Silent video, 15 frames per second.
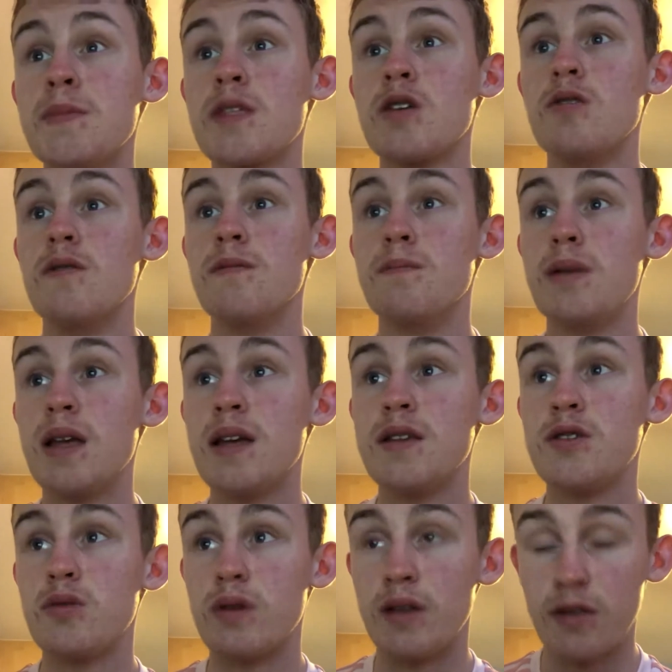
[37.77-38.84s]
who have played
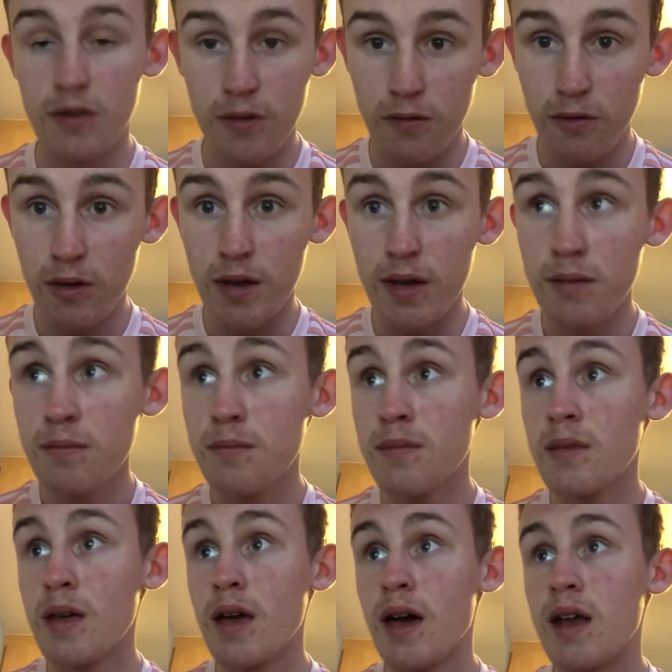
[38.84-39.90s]
23
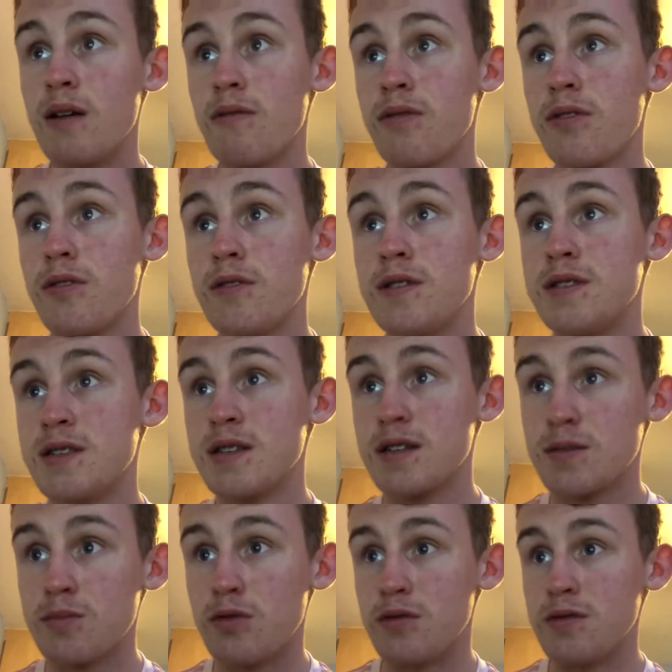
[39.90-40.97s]
and have
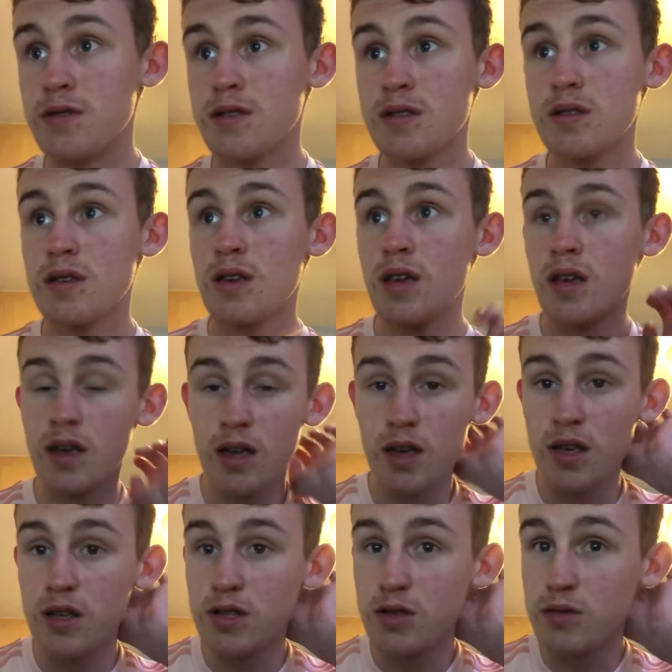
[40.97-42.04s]
36 points.
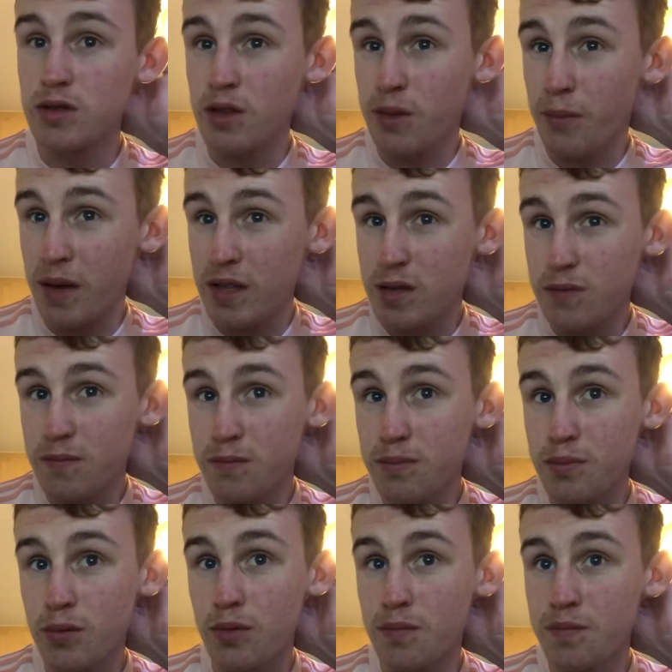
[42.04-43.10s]
So it's not the best,
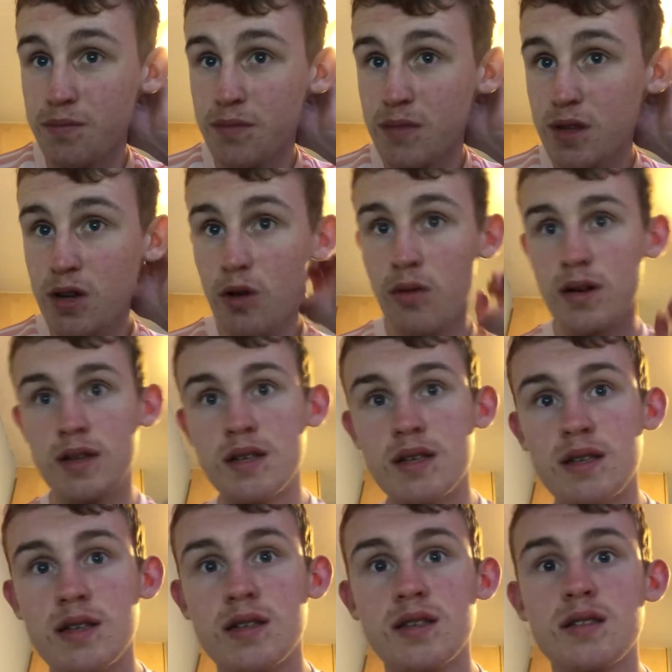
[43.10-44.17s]
but going into
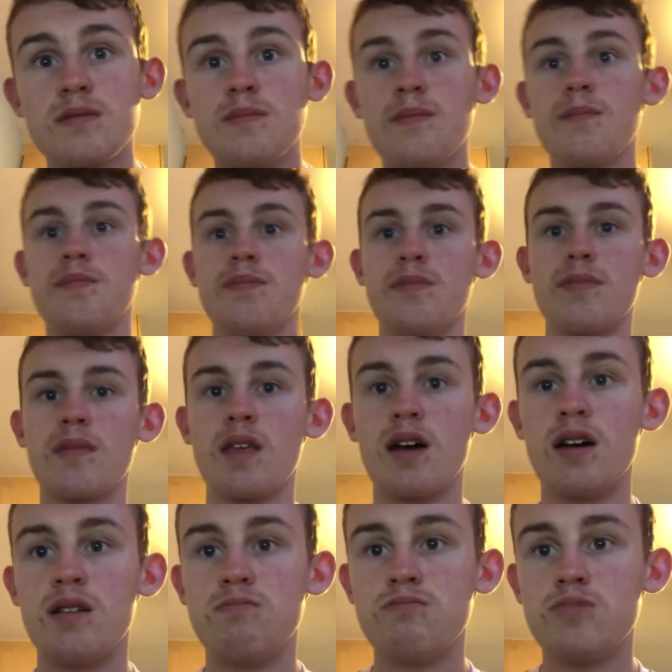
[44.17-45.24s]
this,
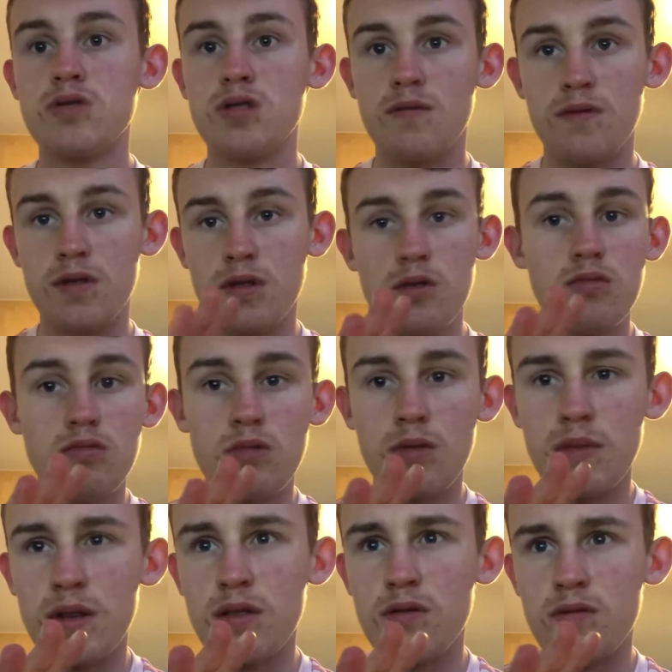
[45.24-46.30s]
uh, if you do
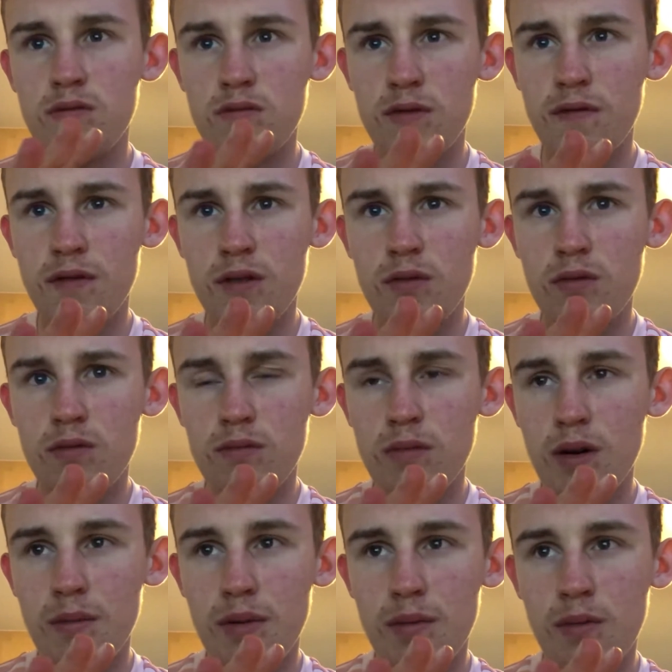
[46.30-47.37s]
want me to review
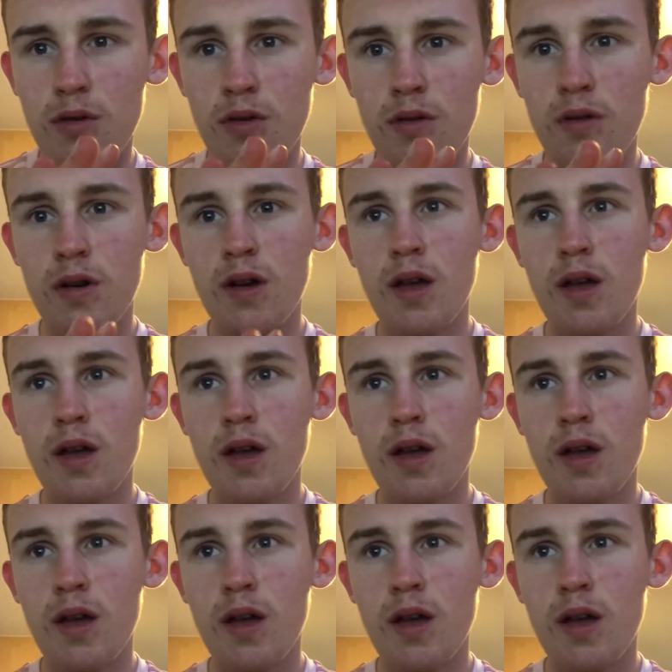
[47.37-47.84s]
a bit more,